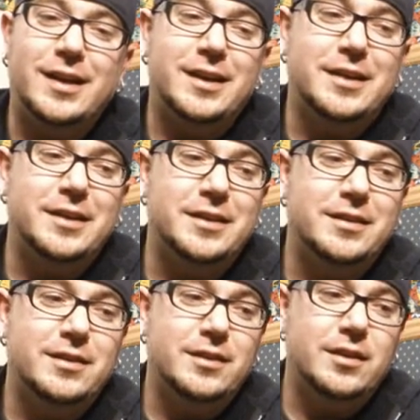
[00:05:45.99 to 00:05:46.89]
uh,
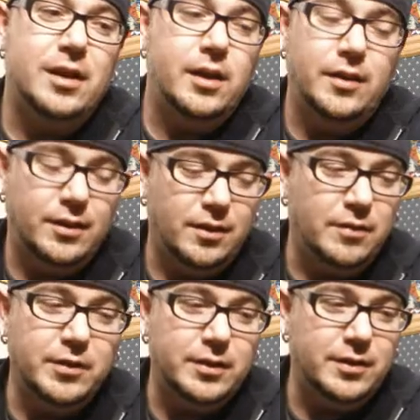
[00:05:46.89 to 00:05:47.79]
and they
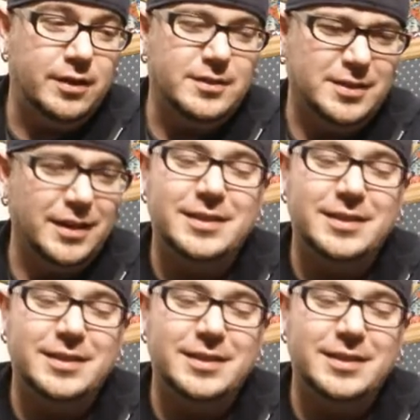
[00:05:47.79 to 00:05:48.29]
love it. It's